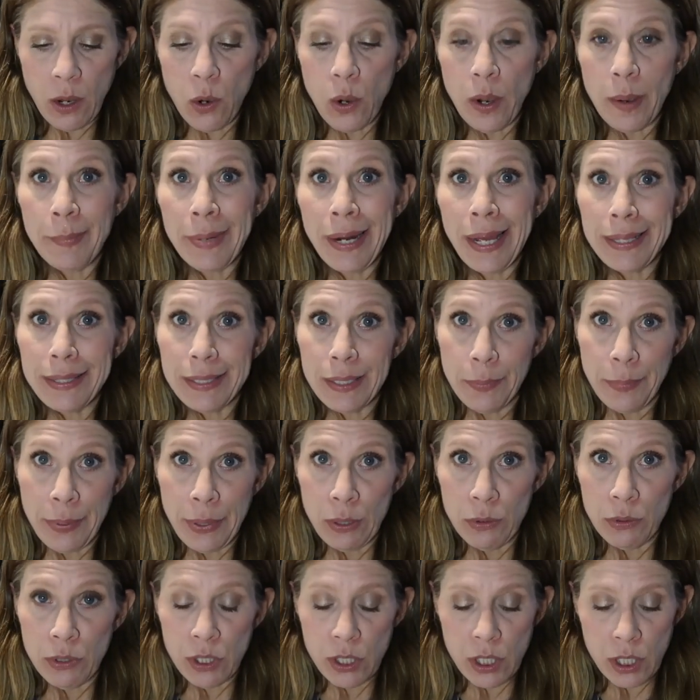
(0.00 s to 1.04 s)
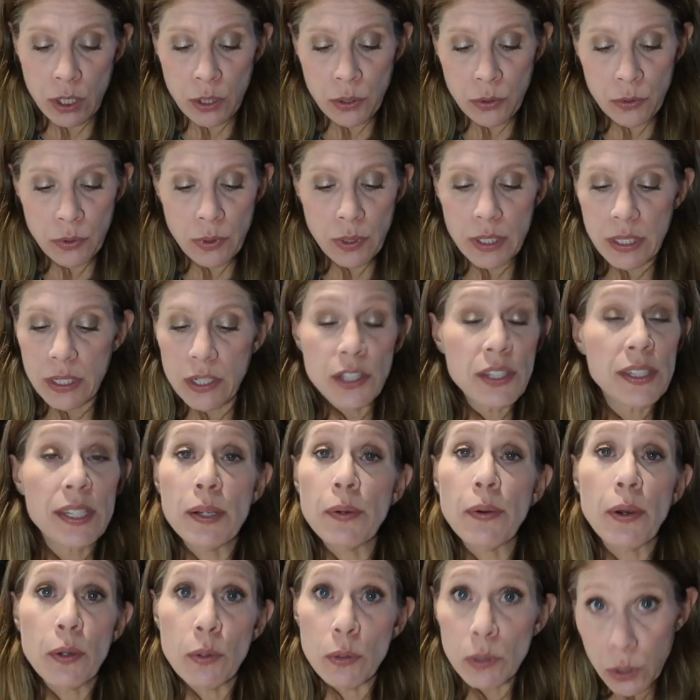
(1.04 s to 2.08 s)
or I'm not supposed to.
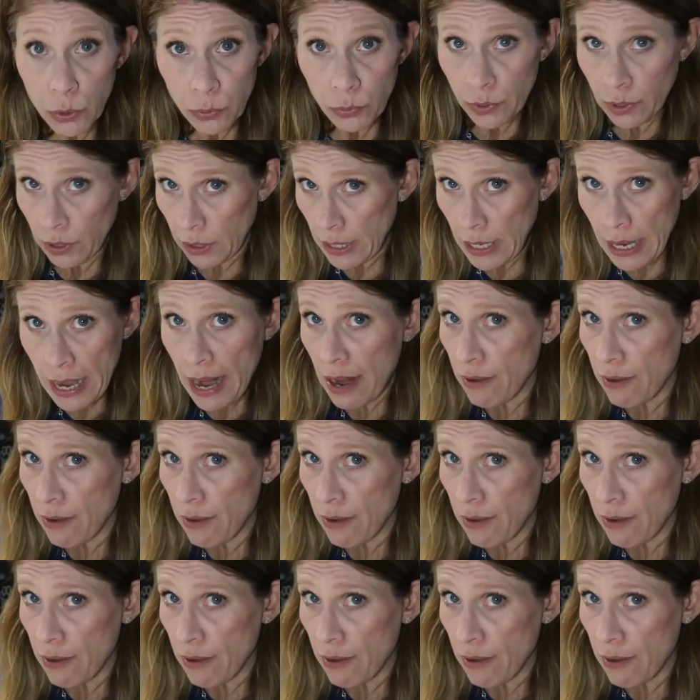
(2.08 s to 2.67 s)
Zero gluten,